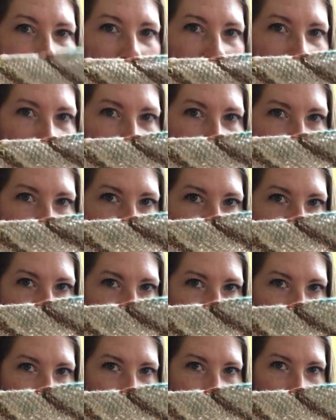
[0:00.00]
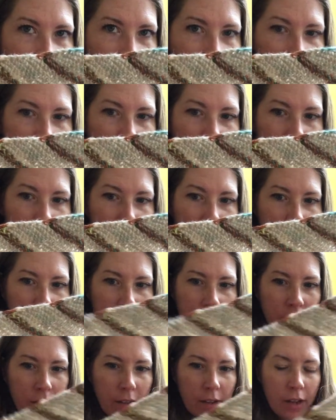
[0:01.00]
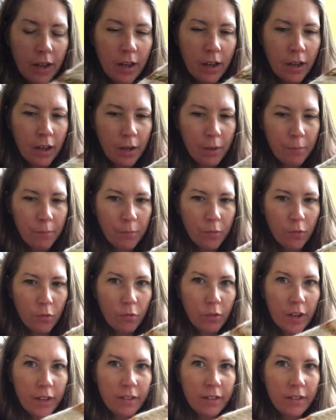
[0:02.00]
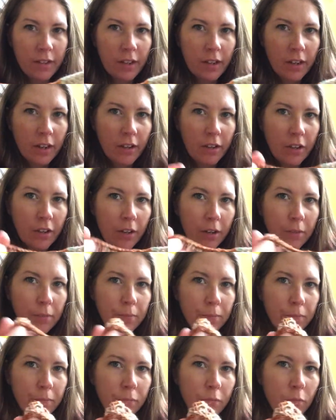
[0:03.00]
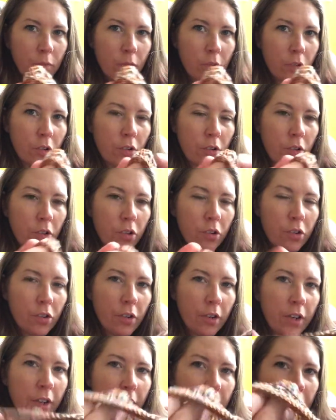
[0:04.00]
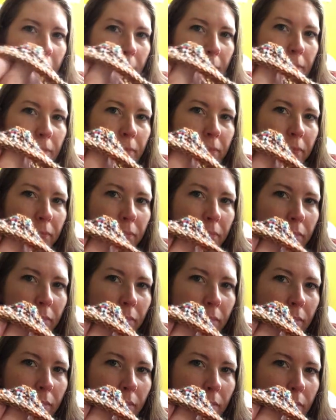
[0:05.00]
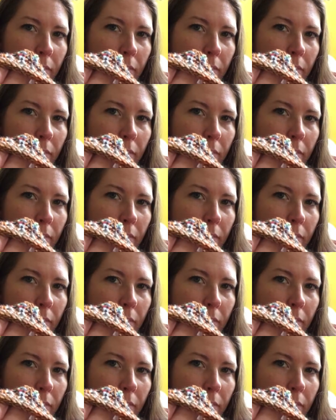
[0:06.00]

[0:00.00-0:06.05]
And then my main color is this um, rusty color, which is right here.